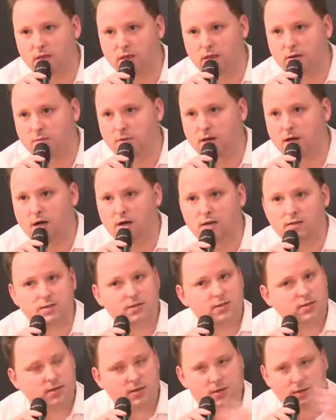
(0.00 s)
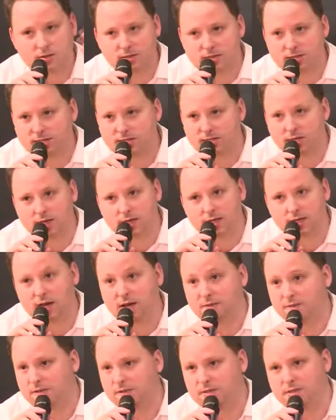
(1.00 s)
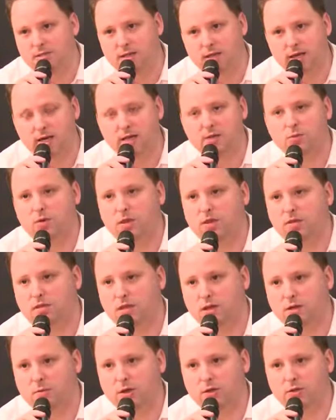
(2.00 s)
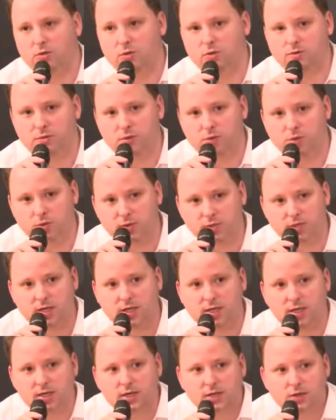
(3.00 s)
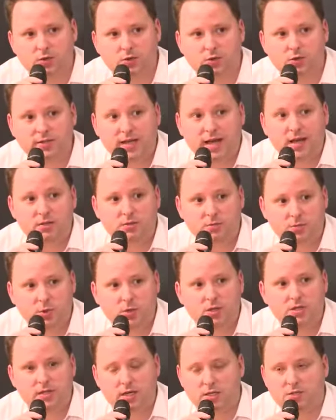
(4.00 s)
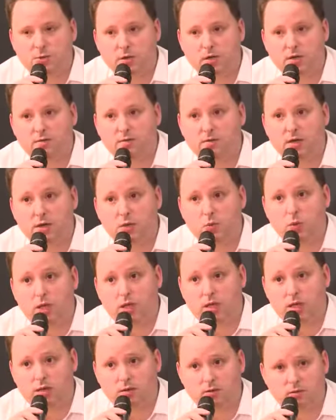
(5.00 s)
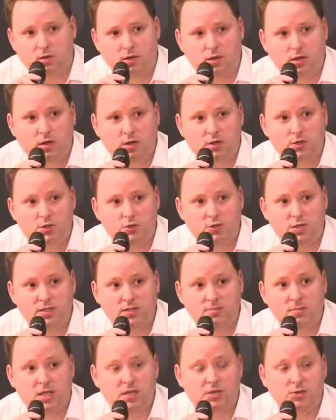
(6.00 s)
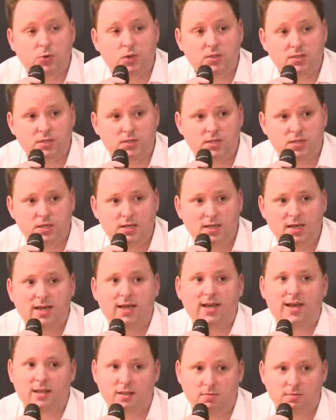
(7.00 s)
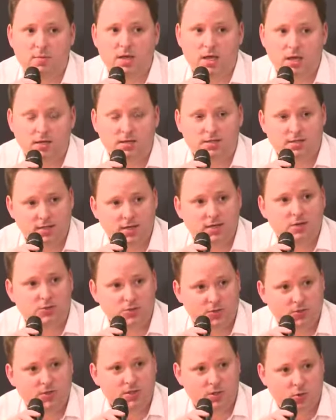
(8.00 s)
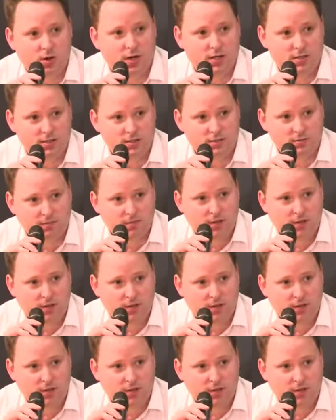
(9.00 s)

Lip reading: think about design, graphic design, when I think about all of those, the talent pool is actually very weak. Should be in quantity, and may I say also in quality.